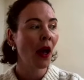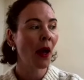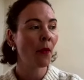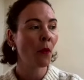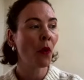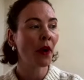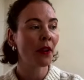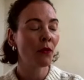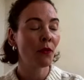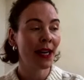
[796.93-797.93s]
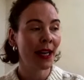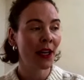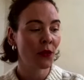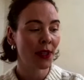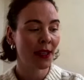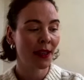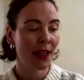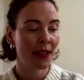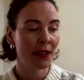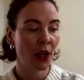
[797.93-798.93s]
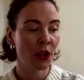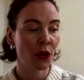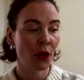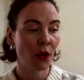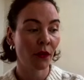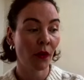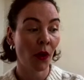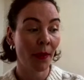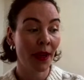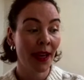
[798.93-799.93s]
one of the really interesting things that I took from